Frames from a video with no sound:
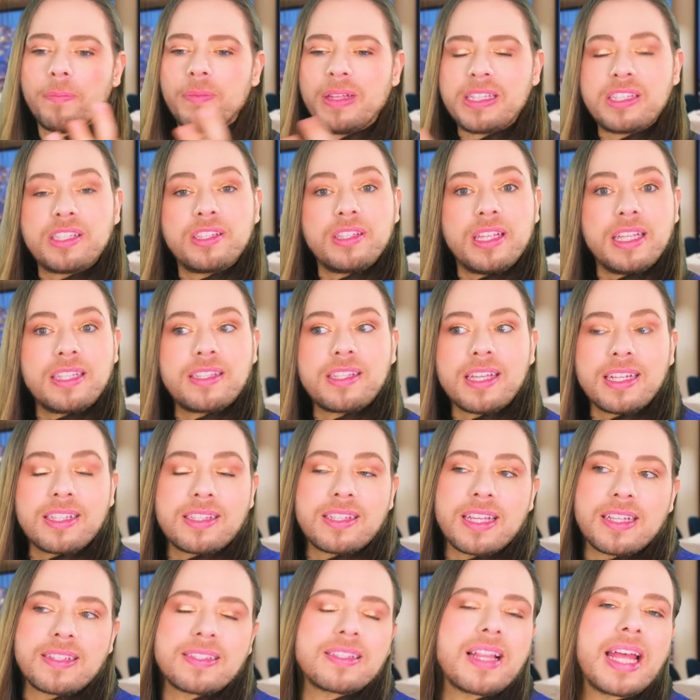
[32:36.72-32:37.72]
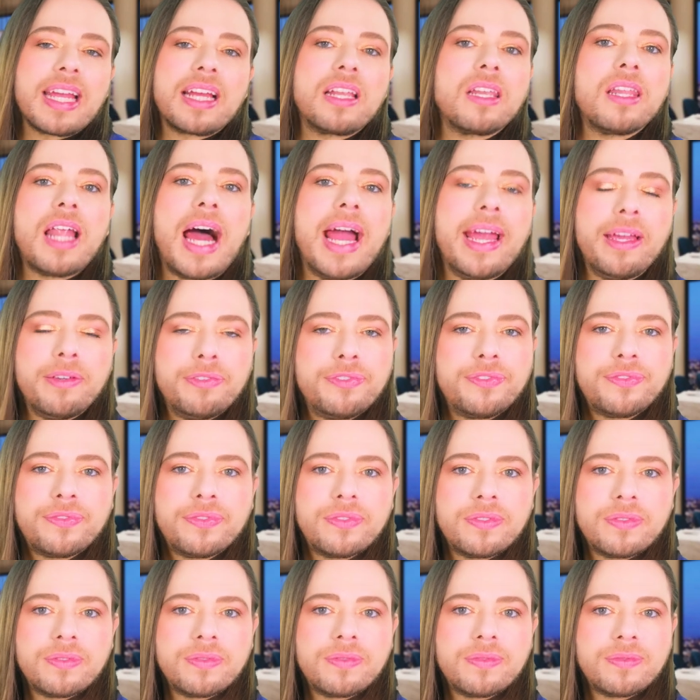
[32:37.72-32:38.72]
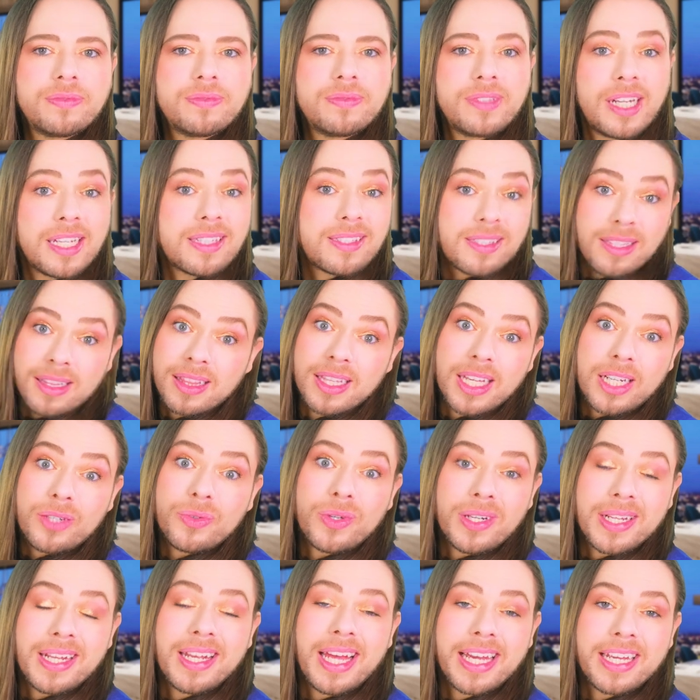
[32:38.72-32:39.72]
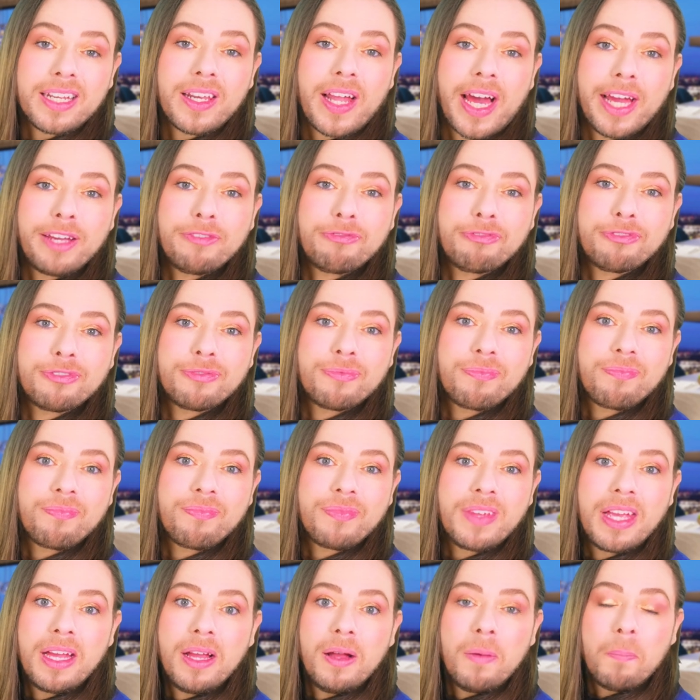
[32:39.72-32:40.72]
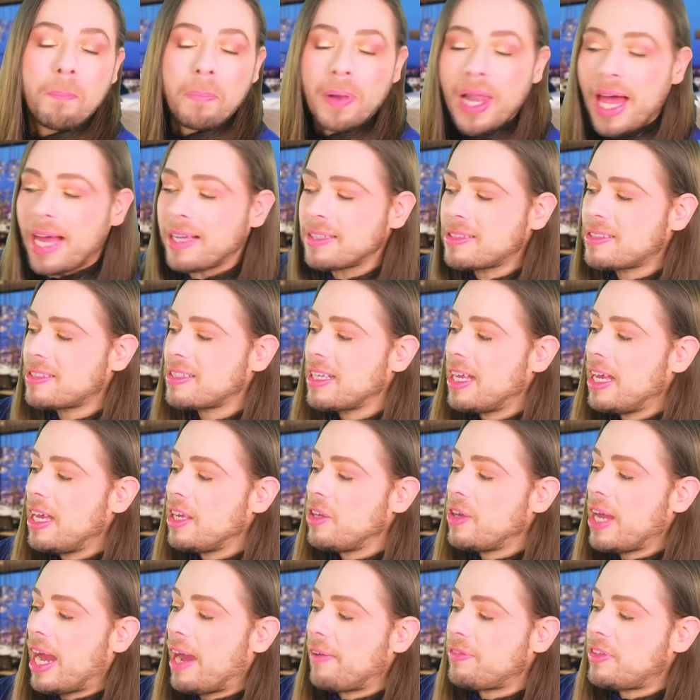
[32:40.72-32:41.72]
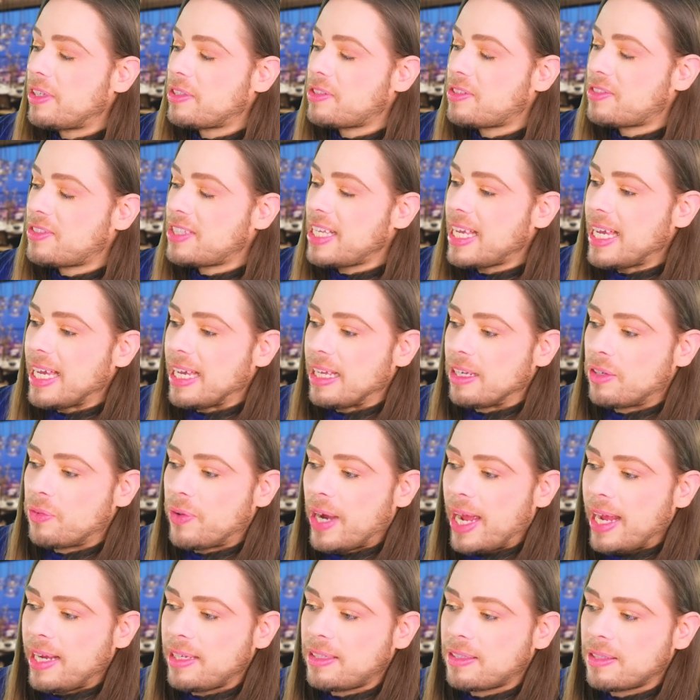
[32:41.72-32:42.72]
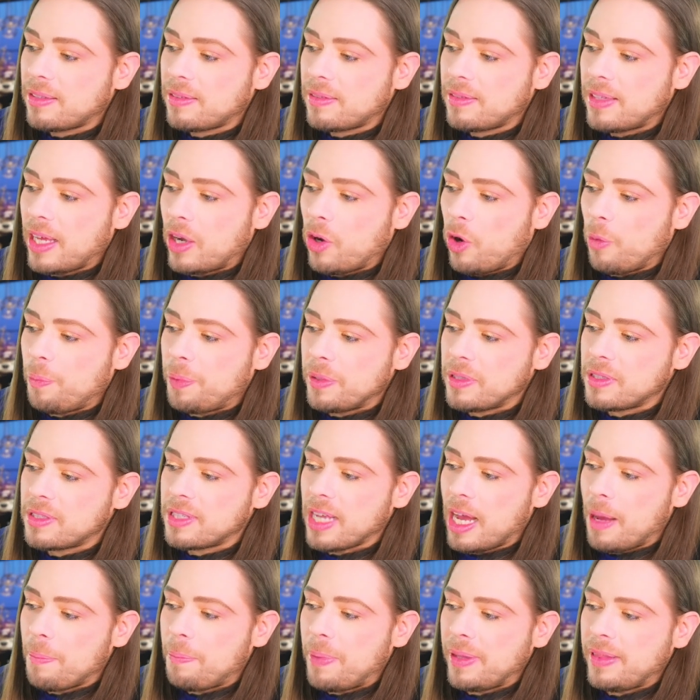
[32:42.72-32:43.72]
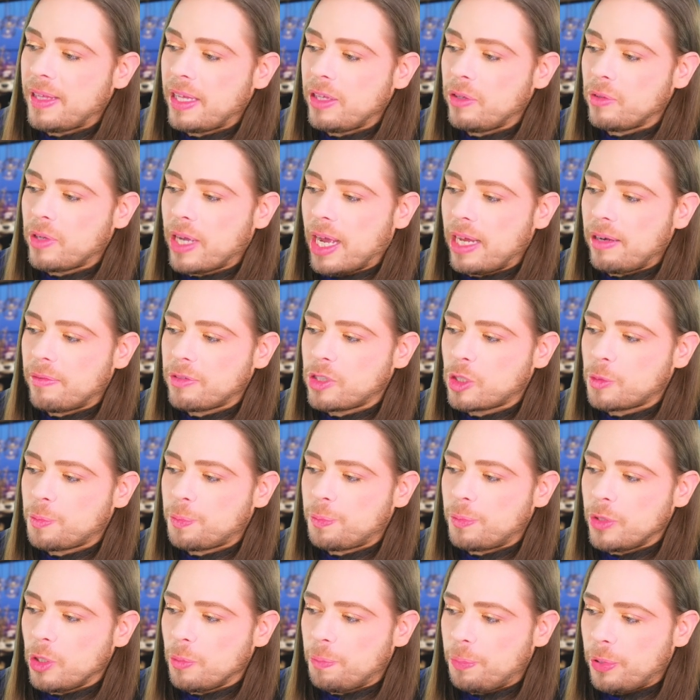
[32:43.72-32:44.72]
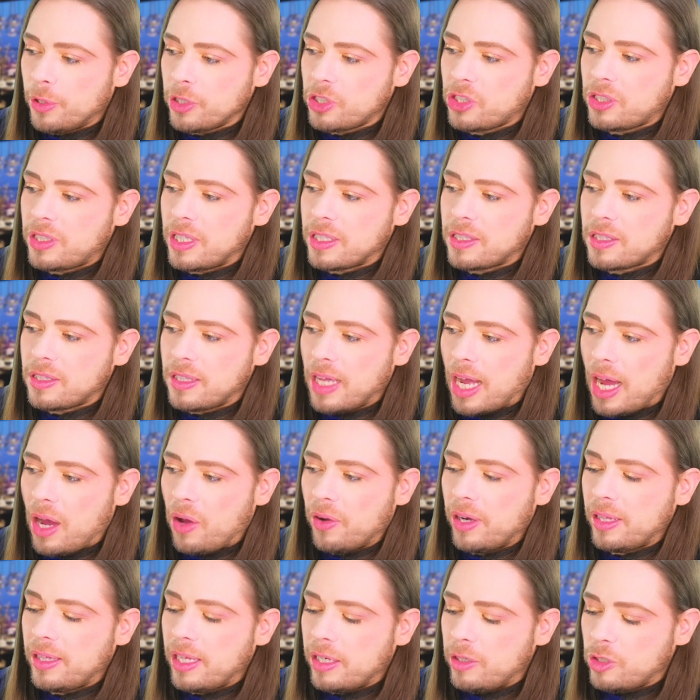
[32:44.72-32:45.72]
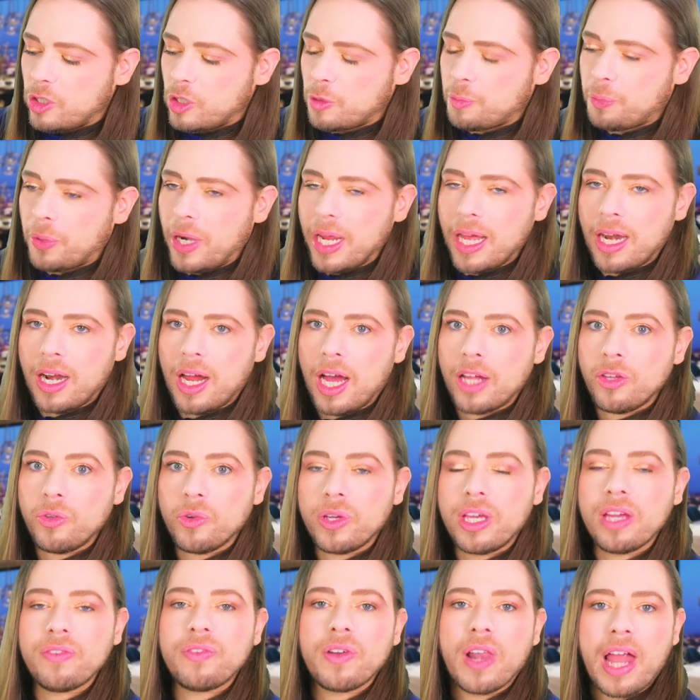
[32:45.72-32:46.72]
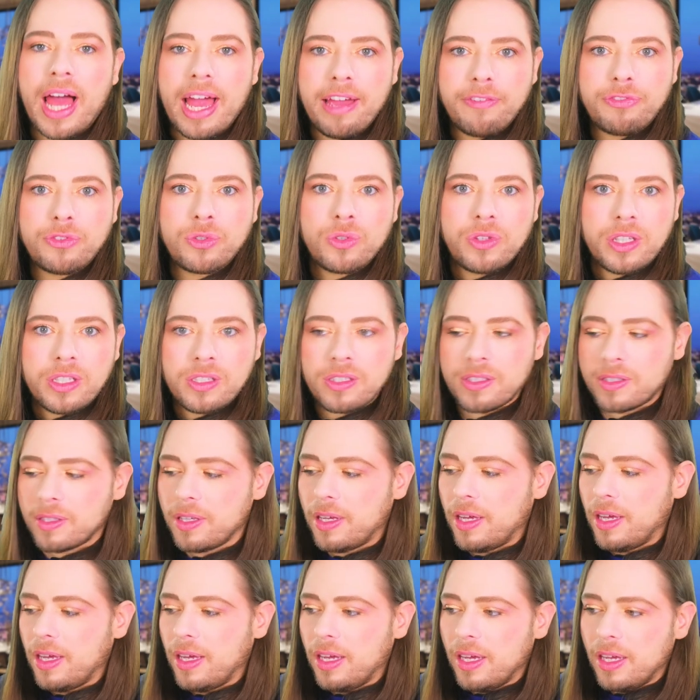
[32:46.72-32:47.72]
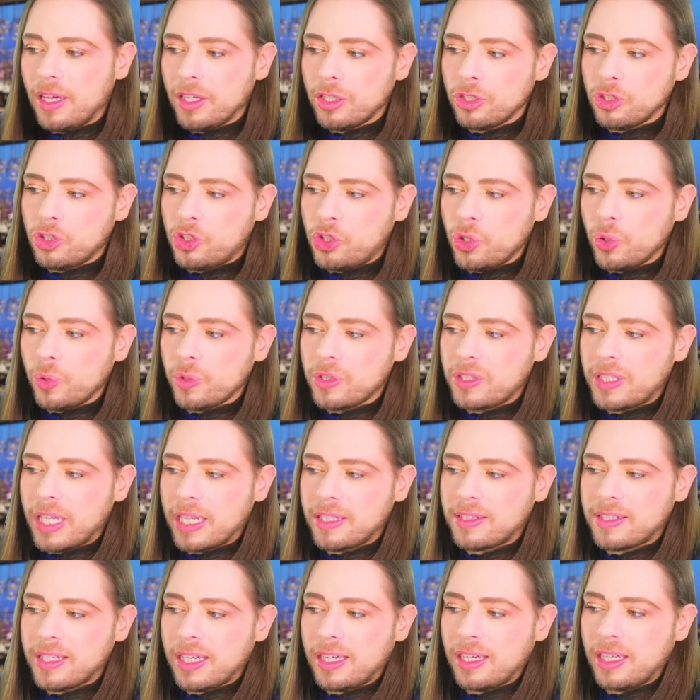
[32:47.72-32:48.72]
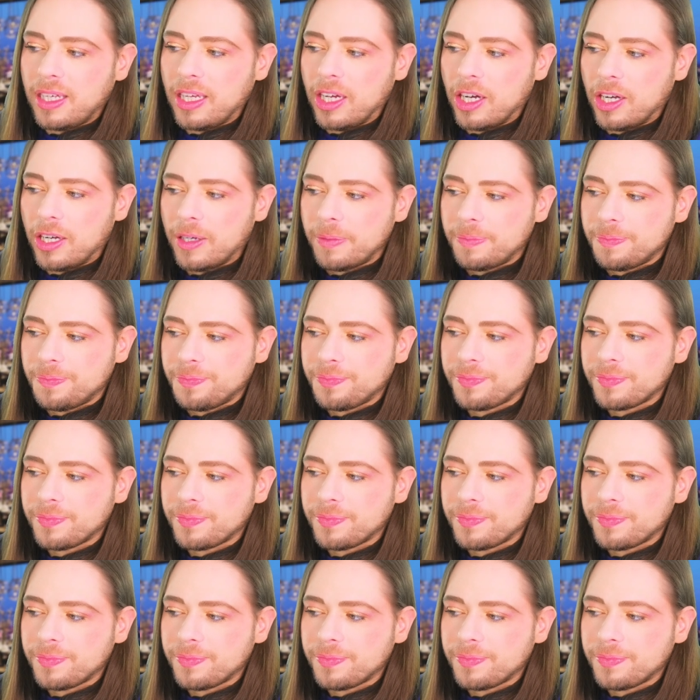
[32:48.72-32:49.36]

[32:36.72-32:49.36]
it's, it's, it's, it's like life. It's literally like life. Plus, you have the seed, right? That opens up and then you kind of, you push this down and then you spray it on. You give life to this juice that's in here